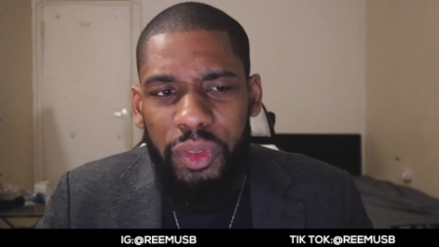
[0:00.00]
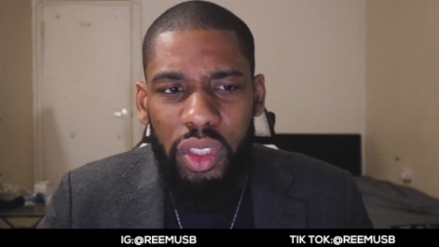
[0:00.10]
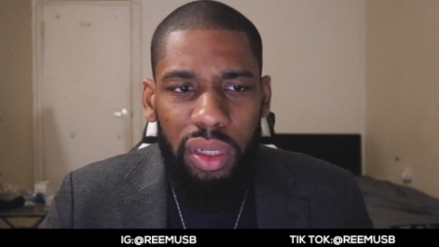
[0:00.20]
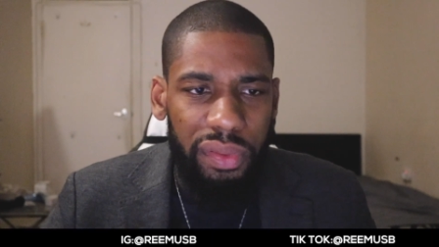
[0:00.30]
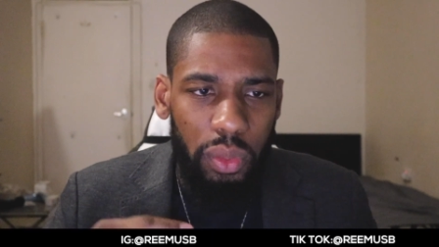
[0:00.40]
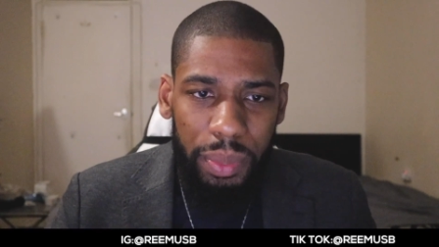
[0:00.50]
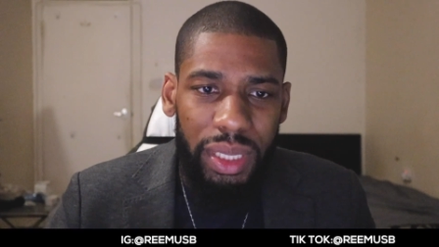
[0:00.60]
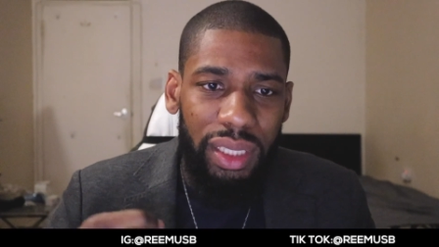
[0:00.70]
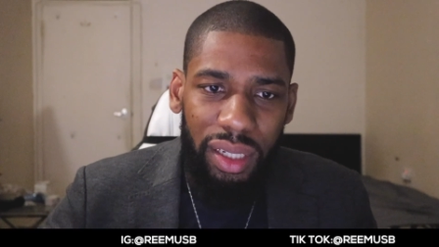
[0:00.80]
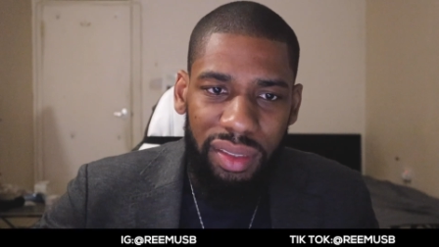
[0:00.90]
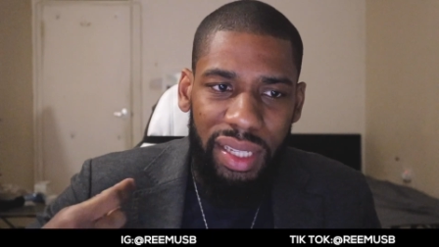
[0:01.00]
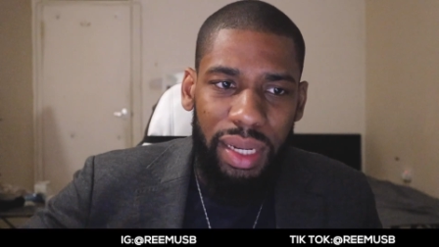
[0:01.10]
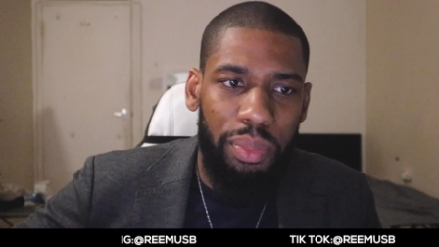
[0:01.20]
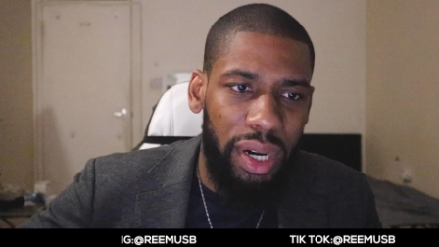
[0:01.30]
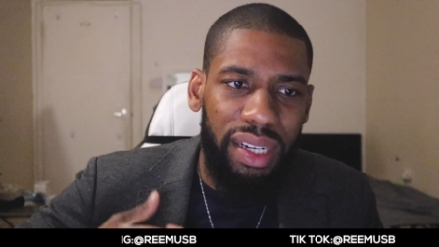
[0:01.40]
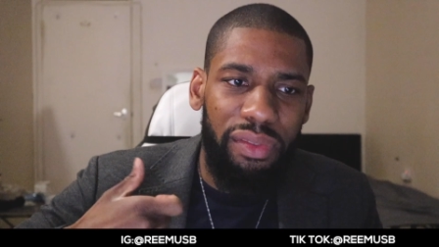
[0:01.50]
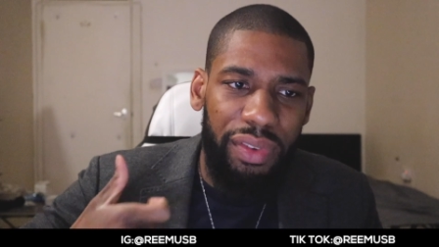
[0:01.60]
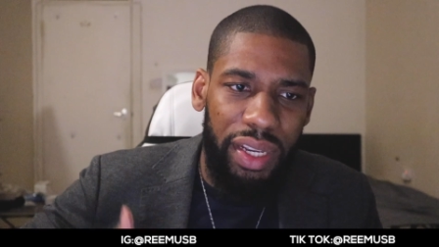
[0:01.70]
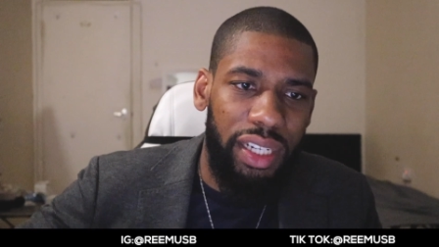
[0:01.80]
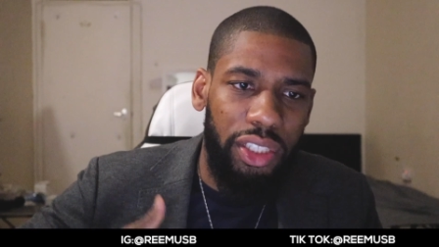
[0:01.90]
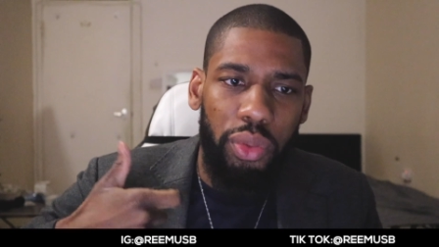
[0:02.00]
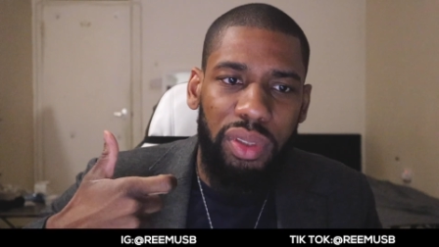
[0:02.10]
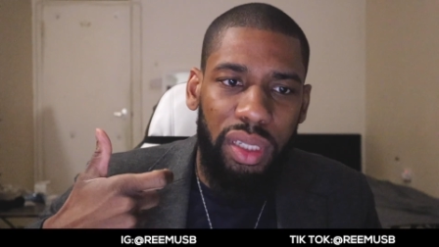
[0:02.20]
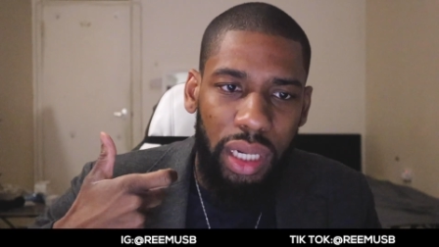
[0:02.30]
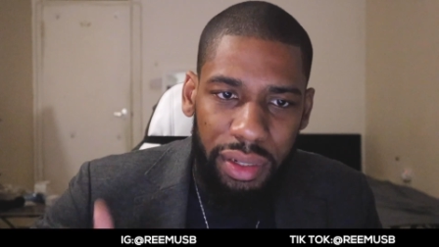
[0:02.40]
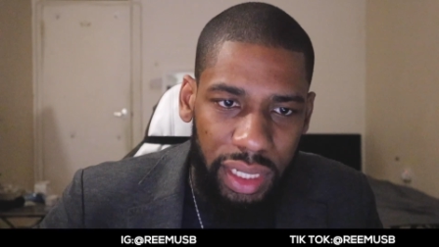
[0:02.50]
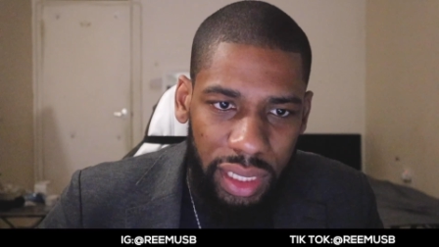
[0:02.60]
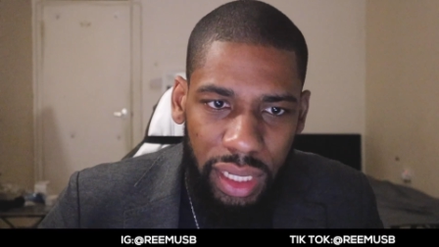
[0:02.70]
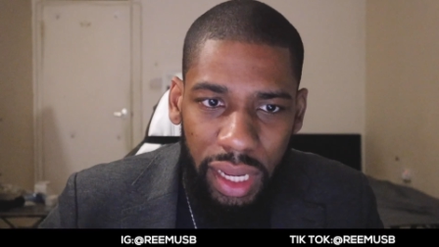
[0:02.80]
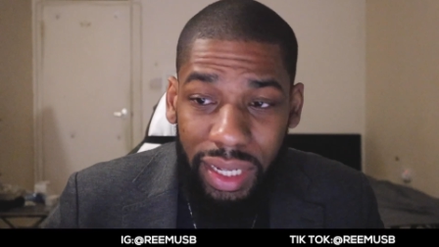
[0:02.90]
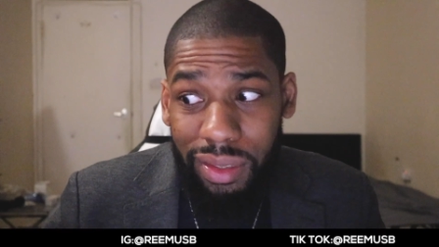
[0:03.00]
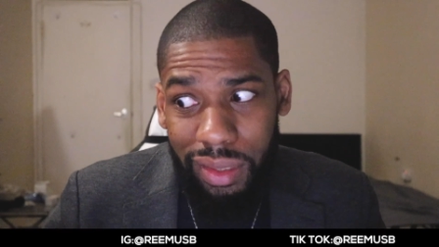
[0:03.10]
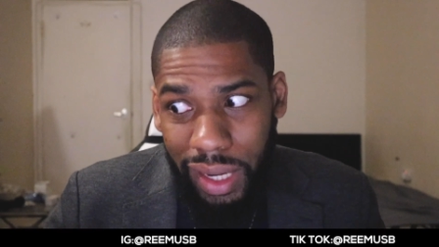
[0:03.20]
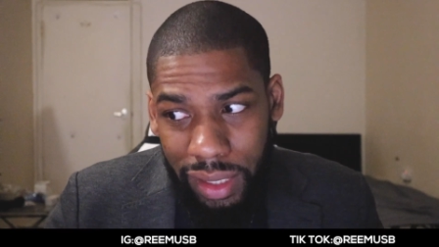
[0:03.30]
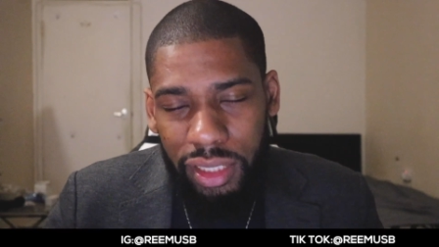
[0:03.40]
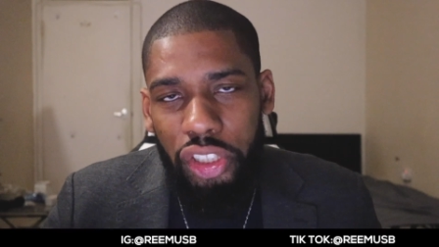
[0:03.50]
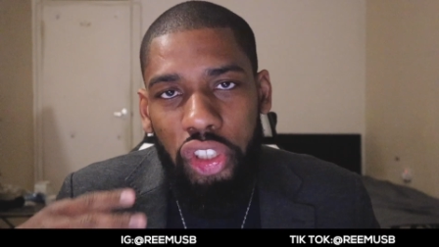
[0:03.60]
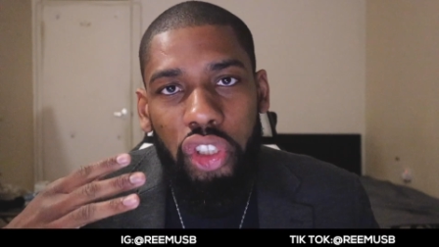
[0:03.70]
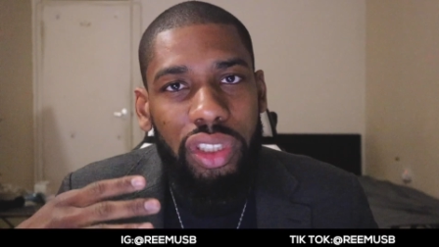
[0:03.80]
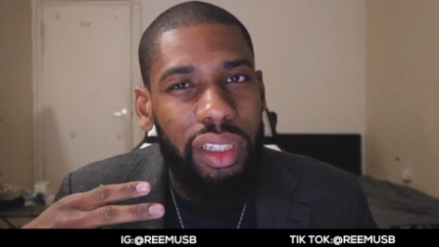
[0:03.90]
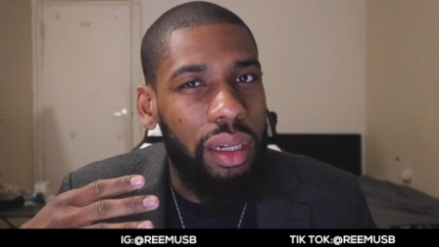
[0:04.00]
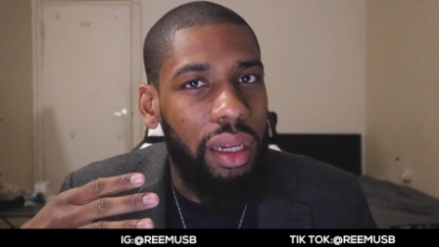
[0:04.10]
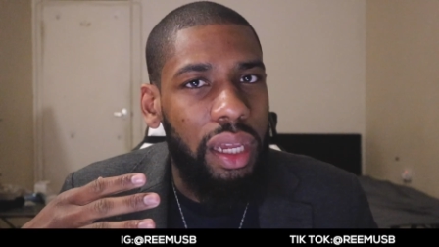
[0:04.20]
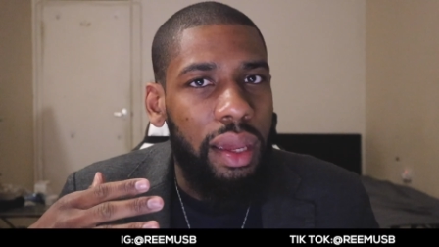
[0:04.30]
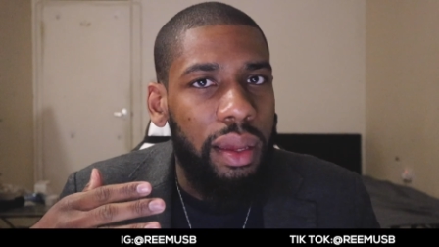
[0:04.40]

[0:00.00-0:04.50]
So if a woman does take pride in financial security, it's likely she's just gonna